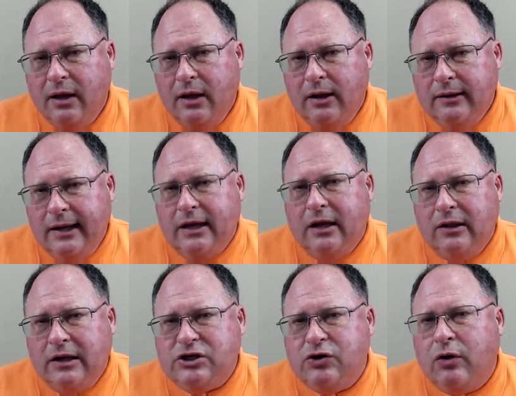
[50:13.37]
Like,
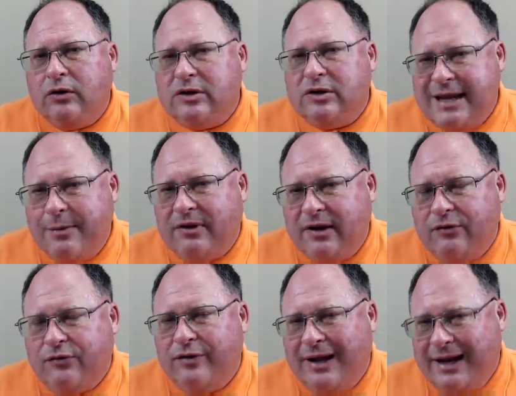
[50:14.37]
unless you understand what the
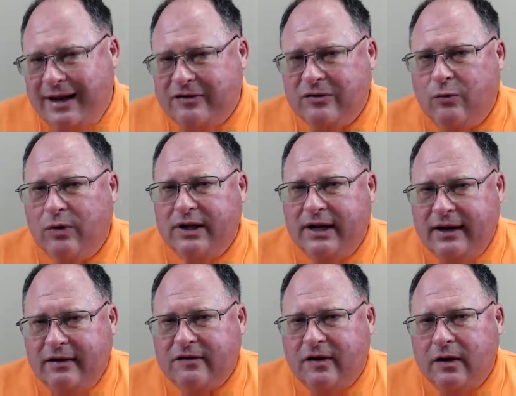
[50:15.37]
internet is and what it
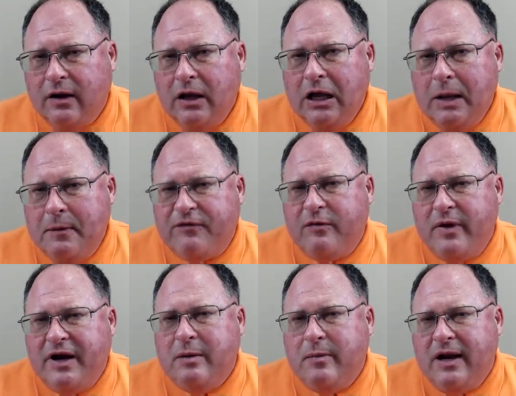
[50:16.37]
isn't. But for
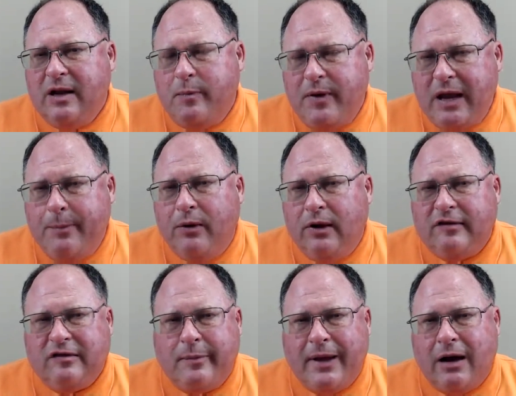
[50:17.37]
many, many people, it's
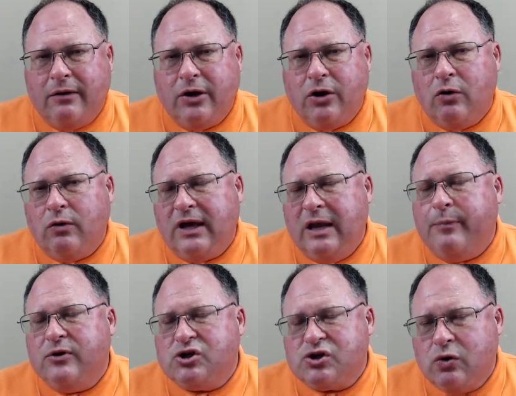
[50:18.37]
about,
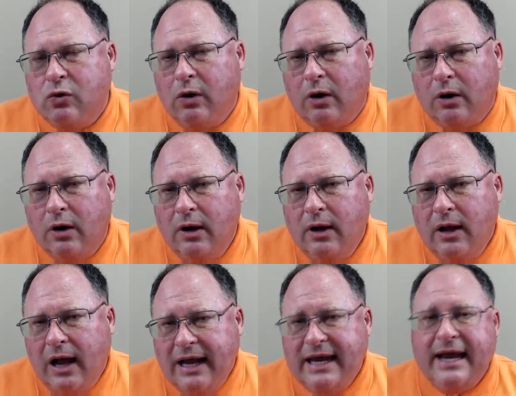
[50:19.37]
keeping score.
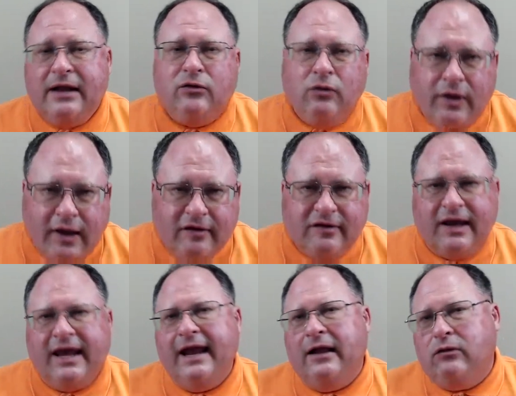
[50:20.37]
I can't do this. I
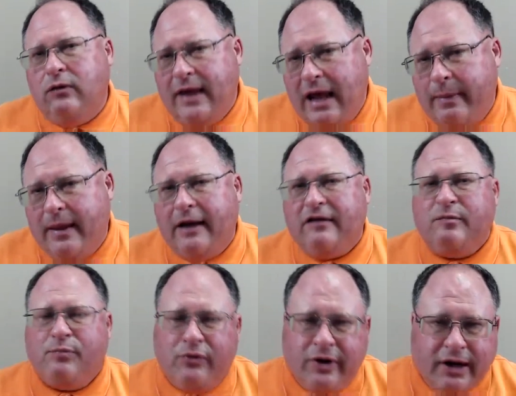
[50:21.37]
can't do that. I'm not as
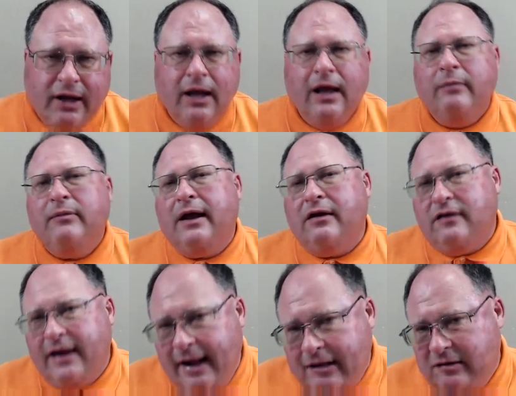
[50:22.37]
pretty. I'm not as
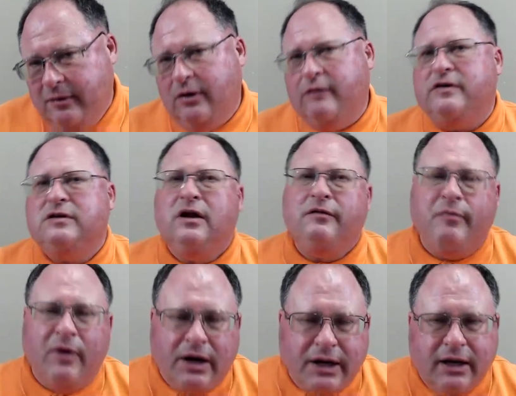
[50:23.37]
handsome. I don't have enough
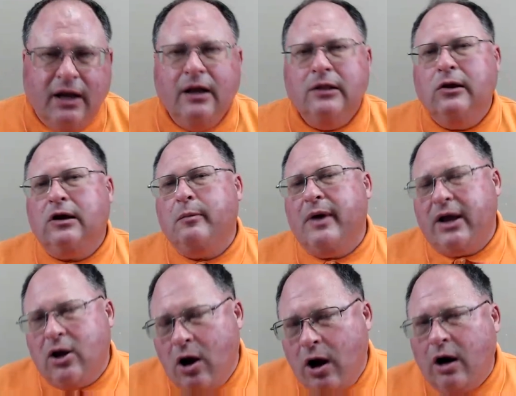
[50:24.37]
money. Look at my
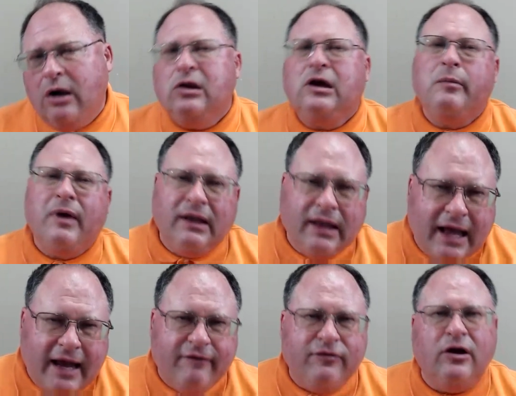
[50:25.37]
car. Look at my
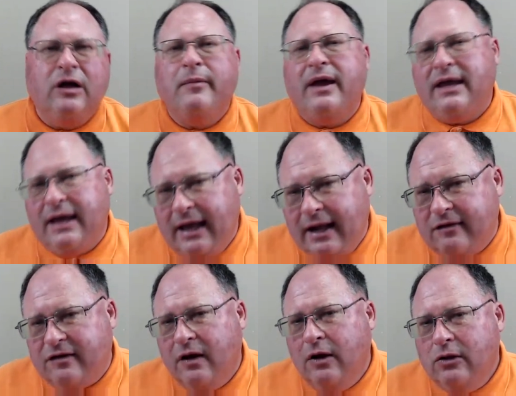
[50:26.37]
life. Look at my kids.
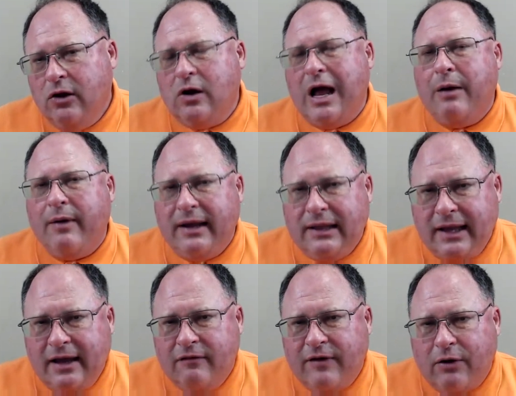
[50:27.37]
Look how I
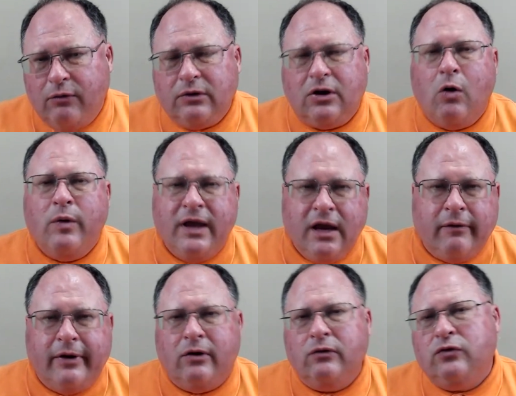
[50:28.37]
live. I don't go here. I
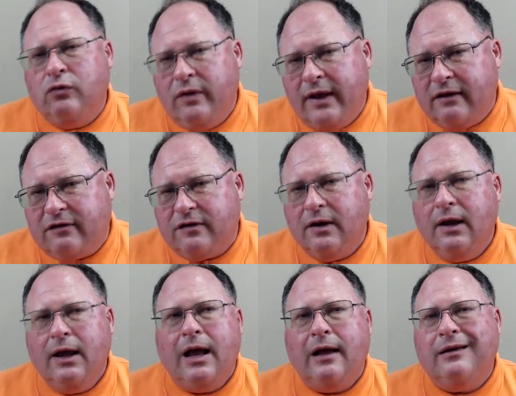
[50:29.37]
don't do this.
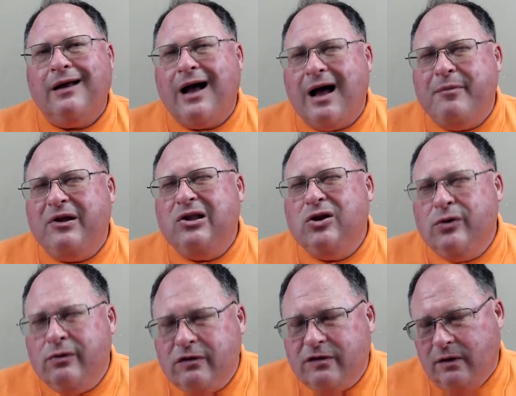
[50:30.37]
I'm a
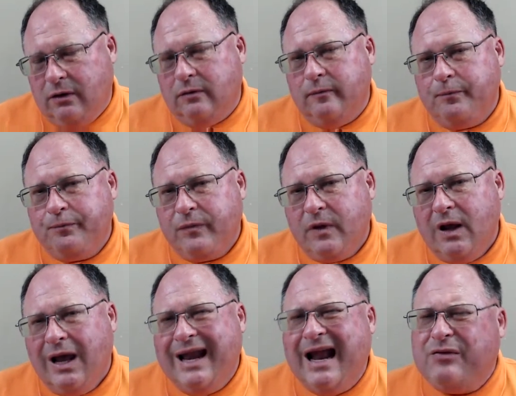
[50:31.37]
loser.
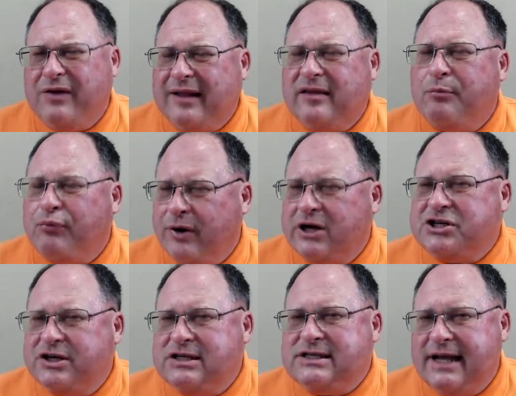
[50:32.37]
And that's where that
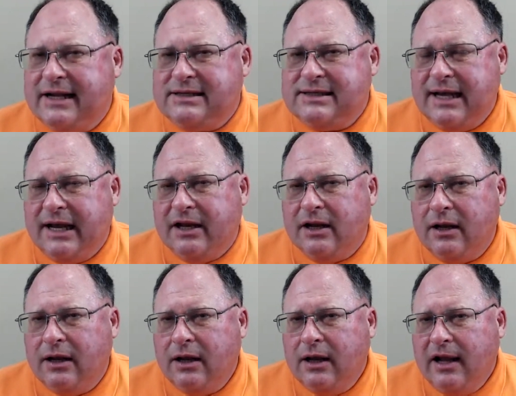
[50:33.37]
depression sets in.
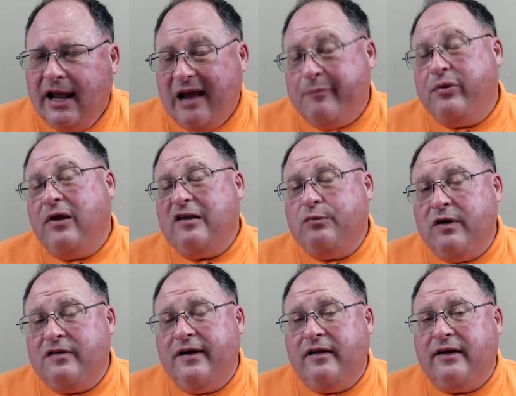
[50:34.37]
And plus, what is
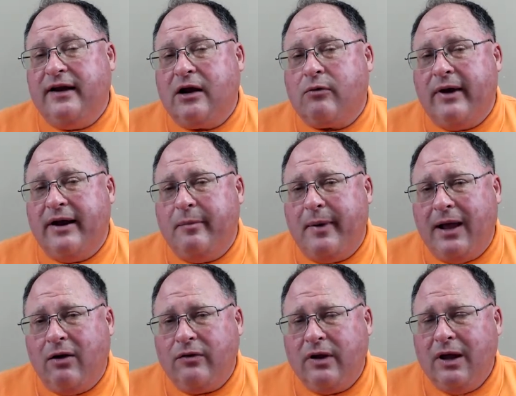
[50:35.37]
the internet great
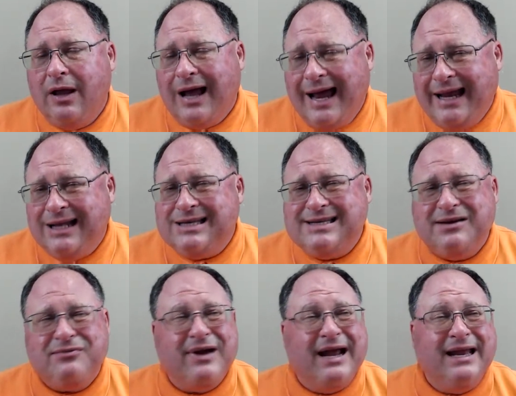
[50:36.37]
about? I can sit
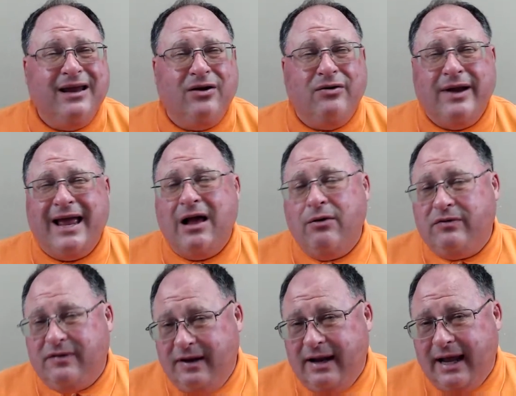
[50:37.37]
right here now
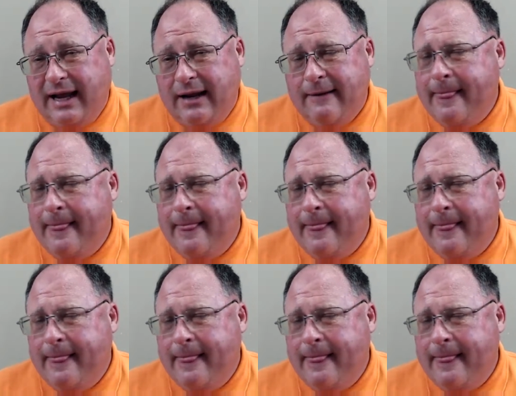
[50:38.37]
tonight,